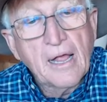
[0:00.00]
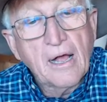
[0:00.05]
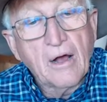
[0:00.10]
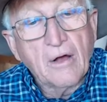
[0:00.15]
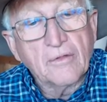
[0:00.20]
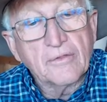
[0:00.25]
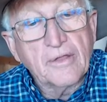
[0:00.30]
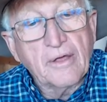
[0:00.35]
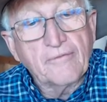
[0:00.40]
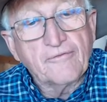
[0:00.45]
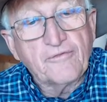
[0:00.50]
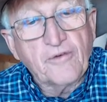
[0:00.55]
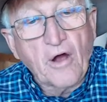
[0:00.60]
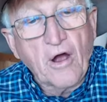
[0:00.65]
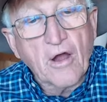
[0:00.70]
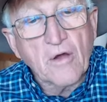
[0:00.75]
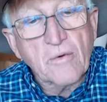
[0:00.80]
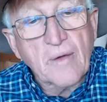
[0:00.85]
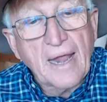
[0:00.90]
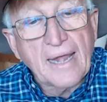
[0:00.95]
on the
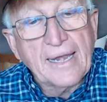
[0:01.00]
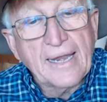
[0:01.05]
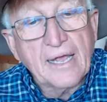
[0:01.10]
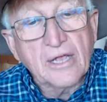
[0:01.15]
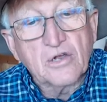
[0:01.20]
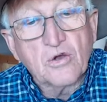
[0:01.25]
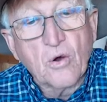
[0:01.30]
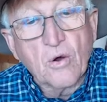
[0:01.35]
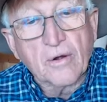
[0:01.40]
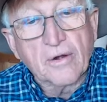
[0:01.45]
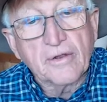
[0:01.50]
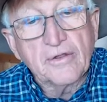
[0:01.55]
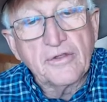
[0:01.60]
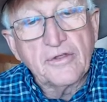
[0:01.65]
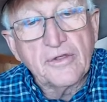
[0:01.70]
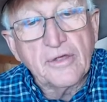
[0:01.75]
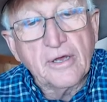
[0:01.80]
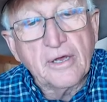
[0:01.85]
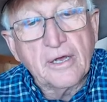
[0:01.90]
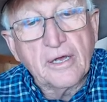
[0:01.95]
far right hand corner,
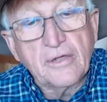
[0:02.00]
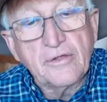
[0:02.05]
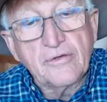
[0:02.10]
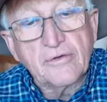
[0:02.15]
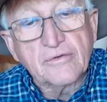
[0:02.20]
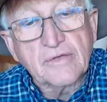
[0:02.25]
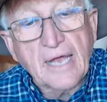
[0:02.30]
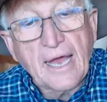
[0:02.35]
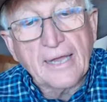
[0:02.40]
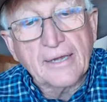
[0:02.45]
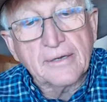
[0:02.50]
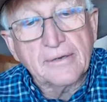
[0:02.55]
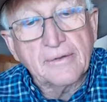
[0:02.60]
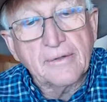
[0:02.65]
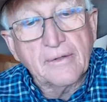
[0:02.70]
you uh, you've got